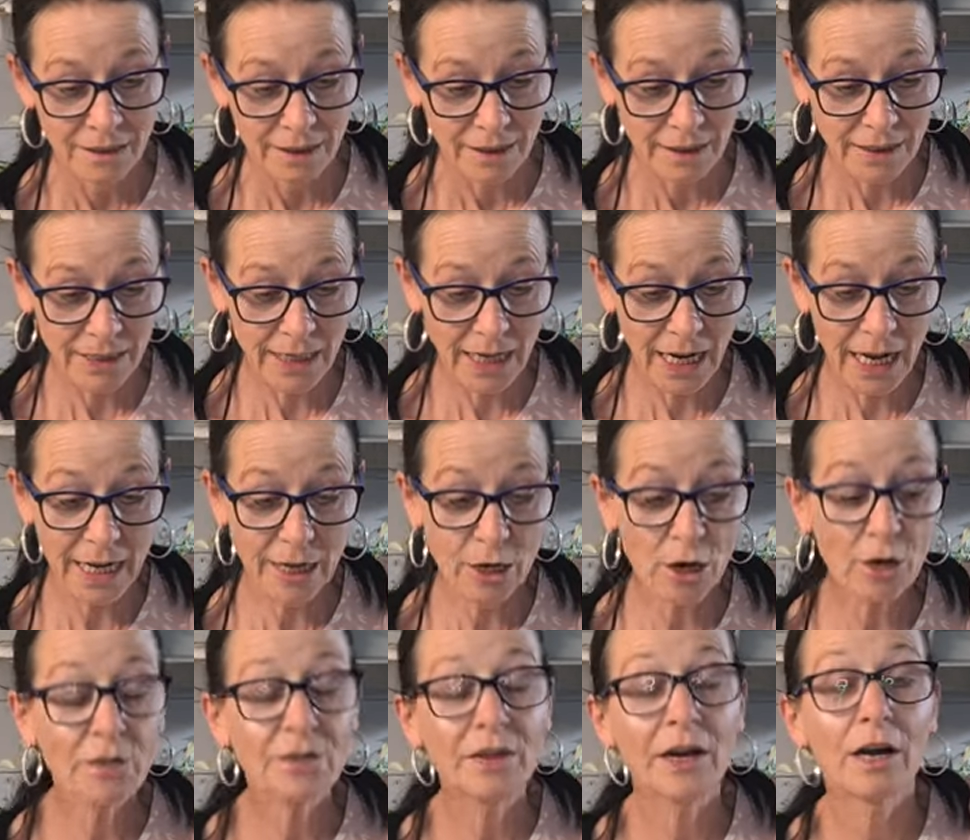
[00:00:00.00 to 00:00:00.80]
I
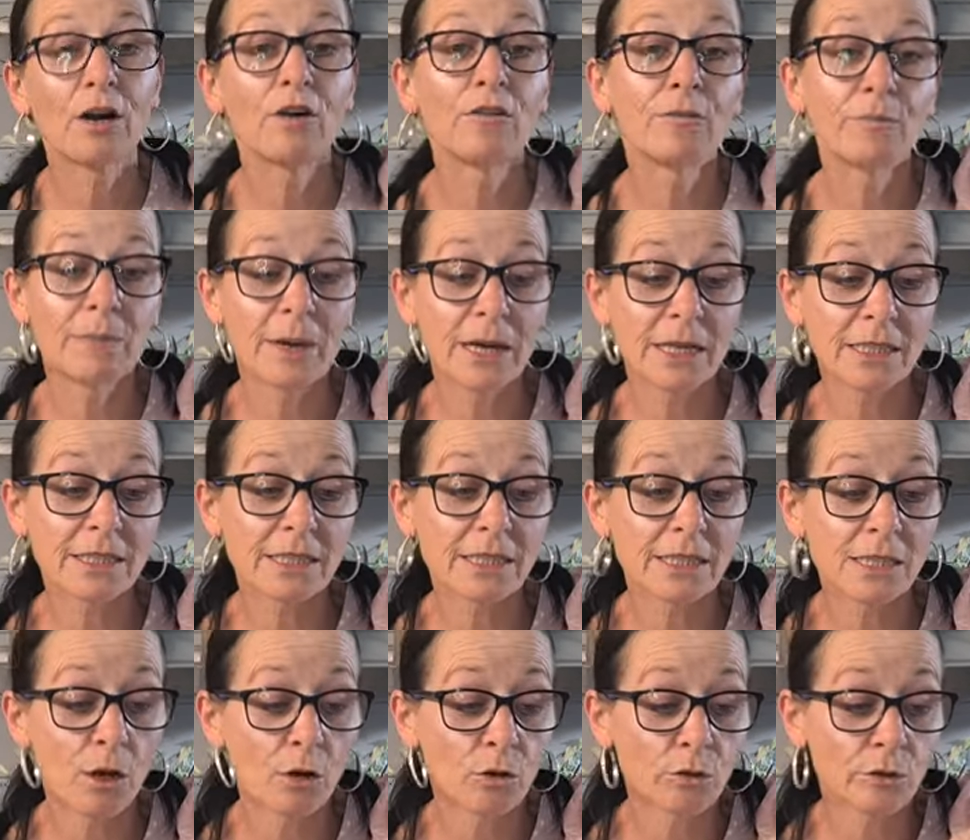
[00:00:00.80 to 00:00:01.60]
got that off
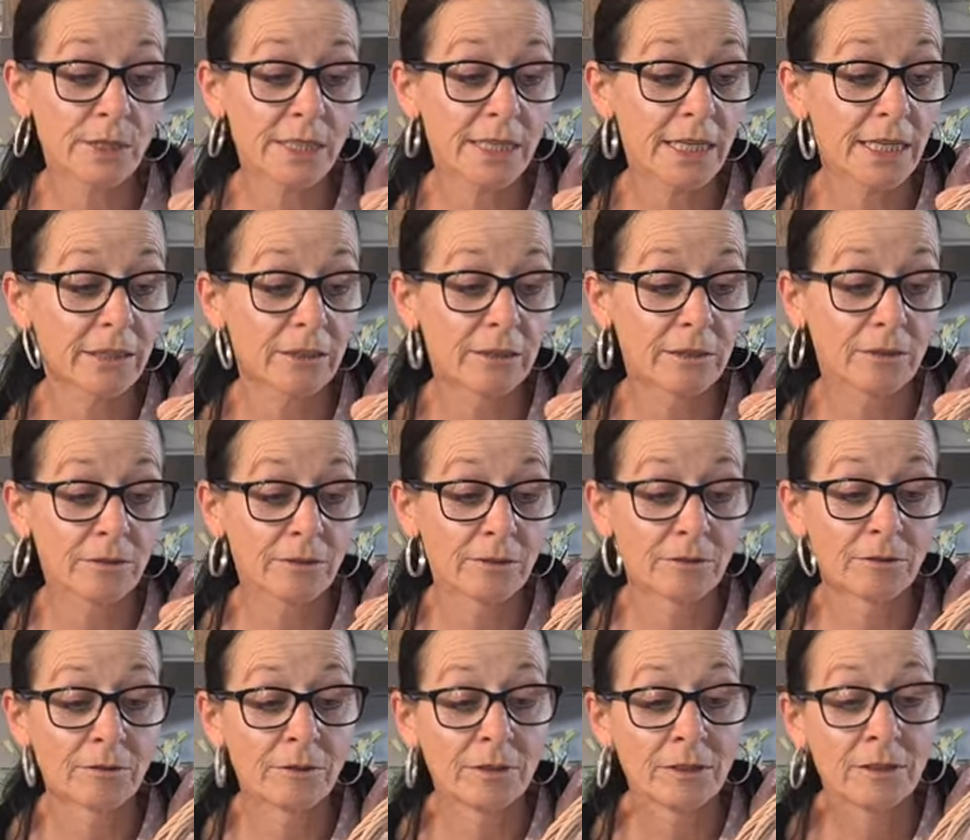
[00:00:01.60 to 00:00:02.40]
Bella's Wholesale
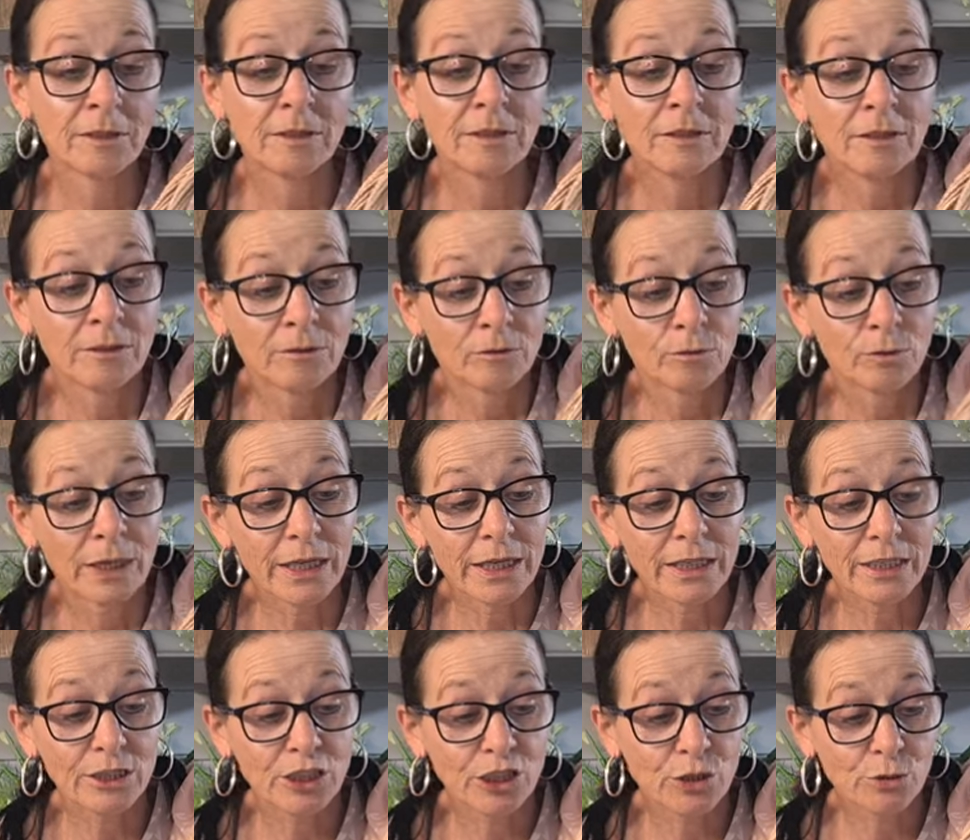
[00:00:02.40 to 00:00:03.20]

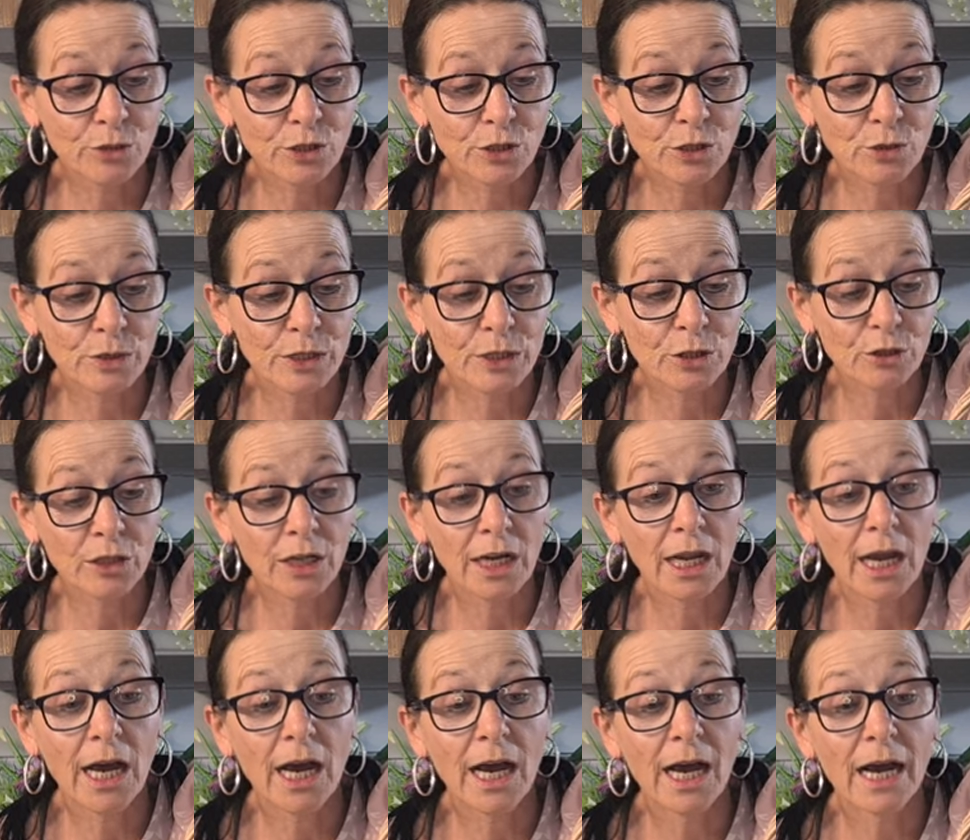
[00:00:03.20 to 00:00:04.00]
when she was doing
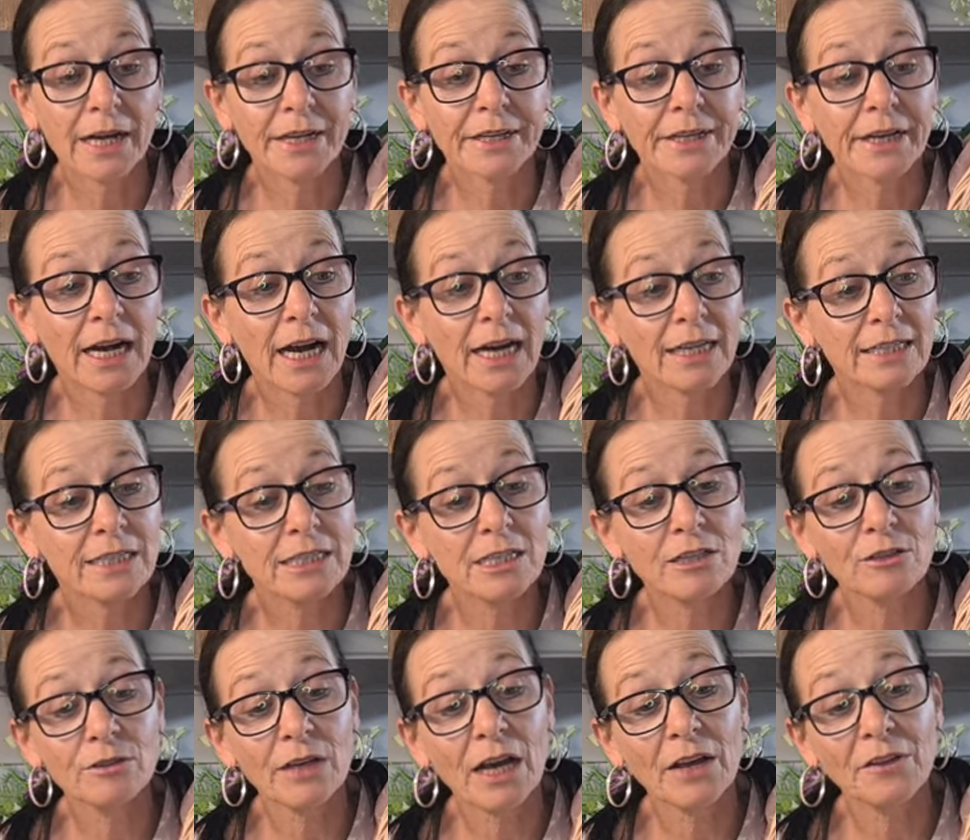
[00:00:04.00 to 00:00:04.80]
online.
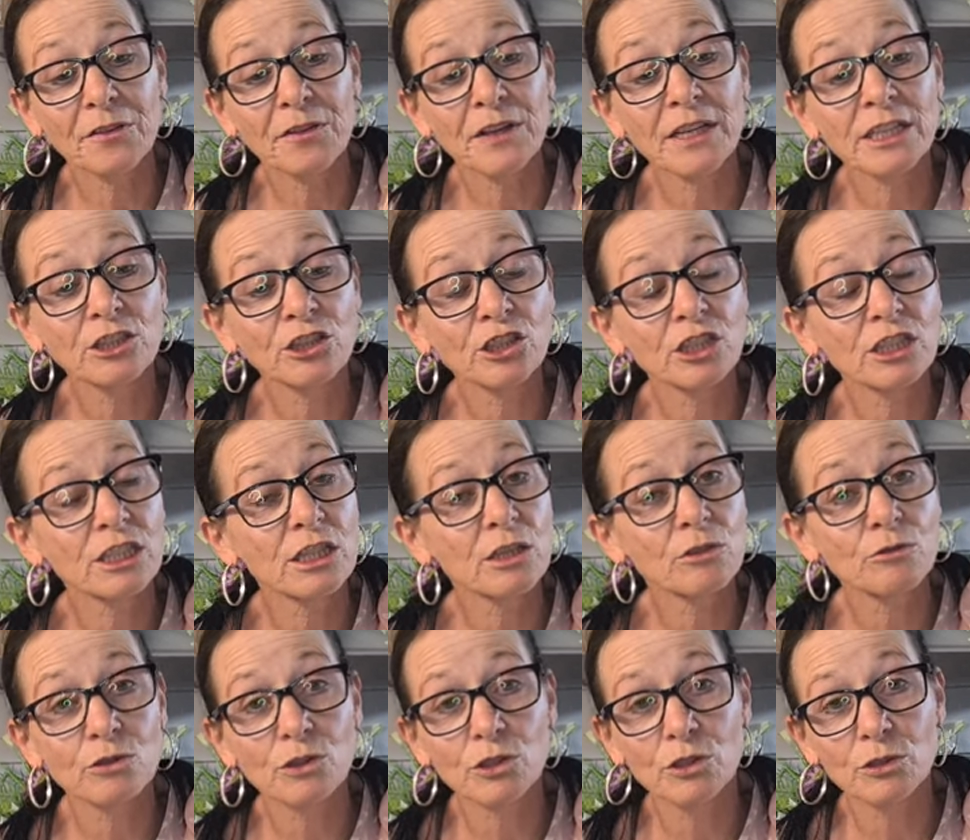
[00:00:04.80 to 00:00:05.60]
I think she
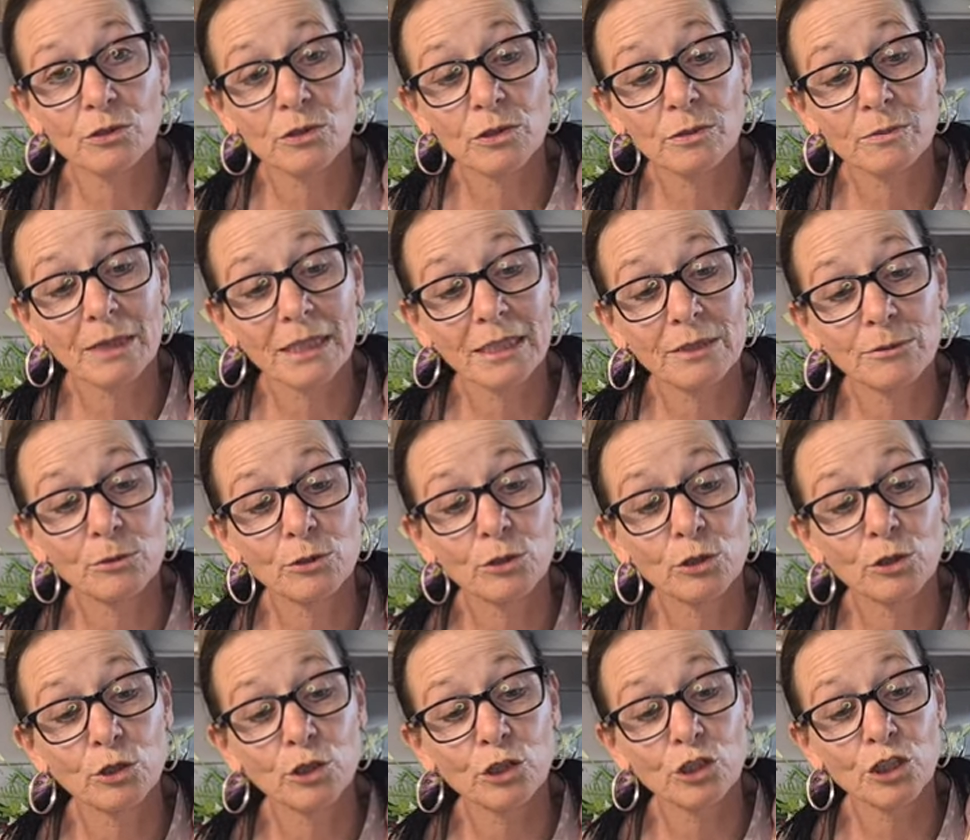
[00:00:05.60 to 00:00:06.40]
don't do them
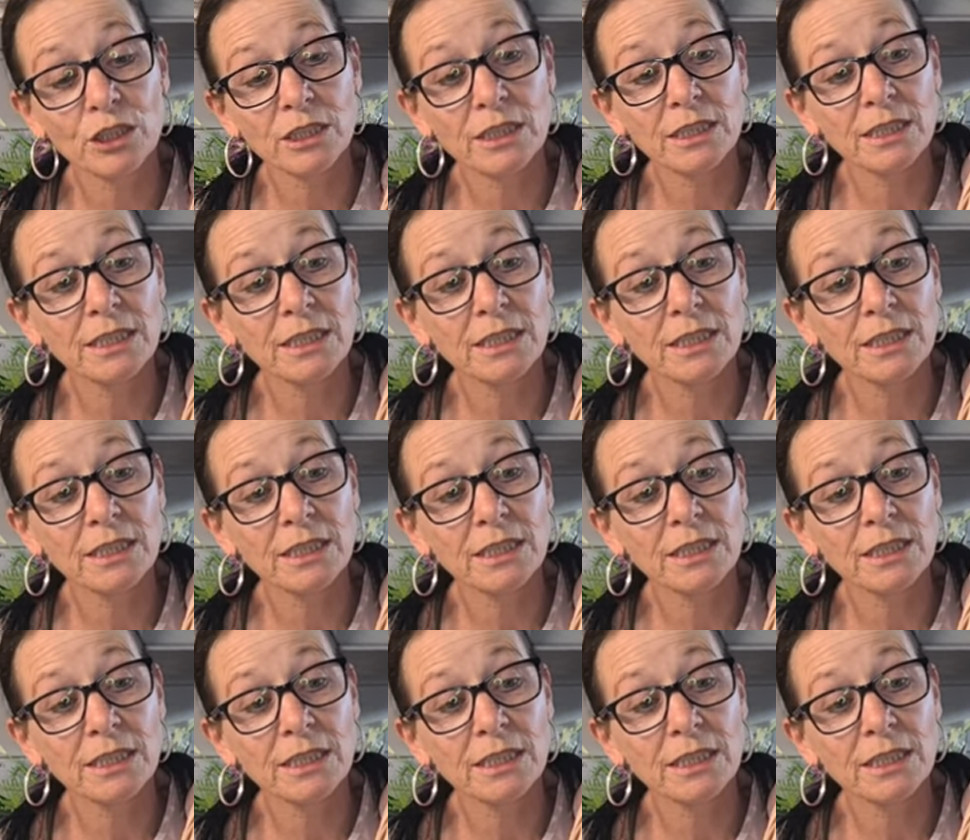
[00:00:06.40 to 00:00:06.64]
anymore.